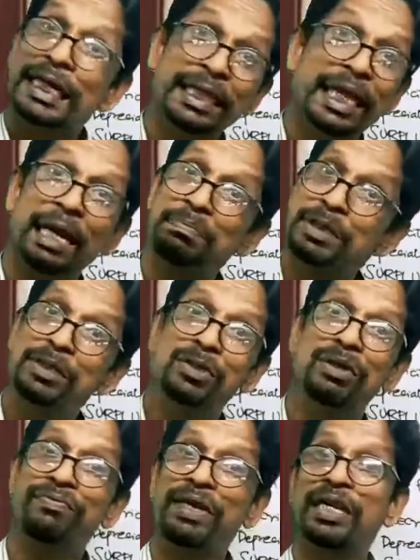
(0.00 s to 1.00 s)
in the absence
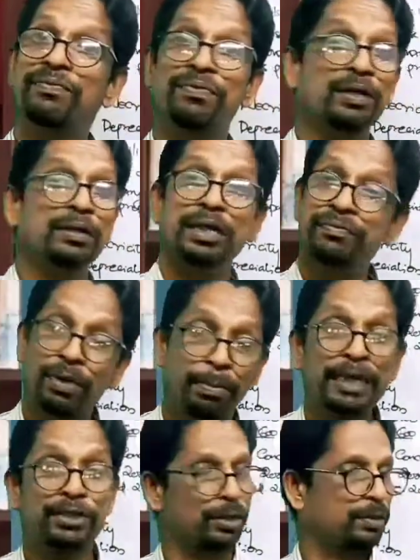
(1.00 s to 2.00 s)
of any further
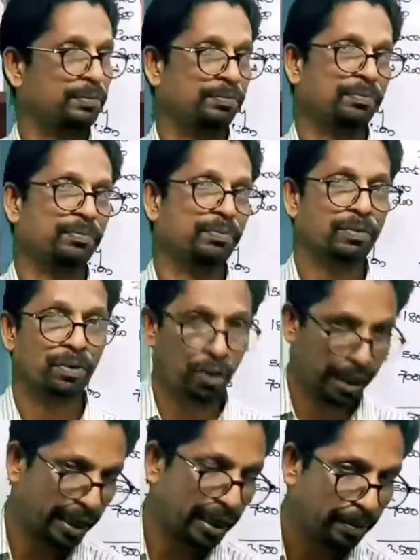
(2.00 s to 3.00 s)
information.
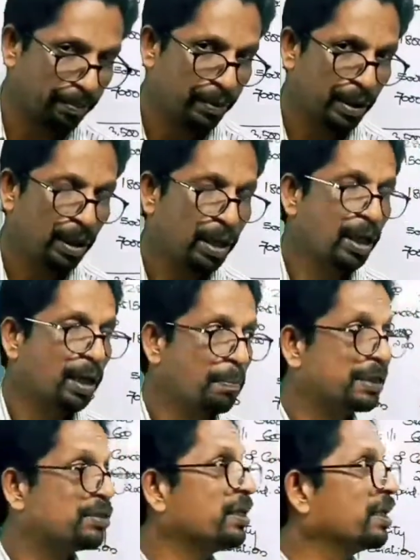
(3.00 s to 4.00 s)
Okay,
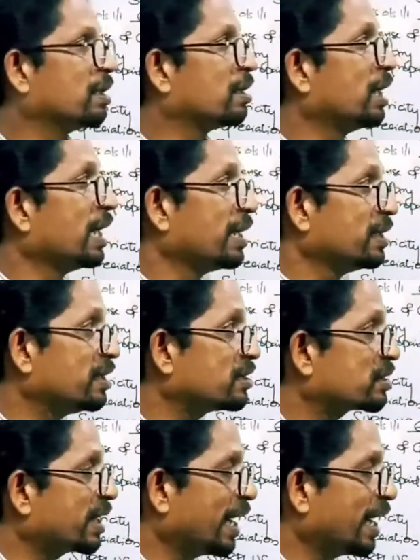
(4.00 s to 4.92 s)
but here in this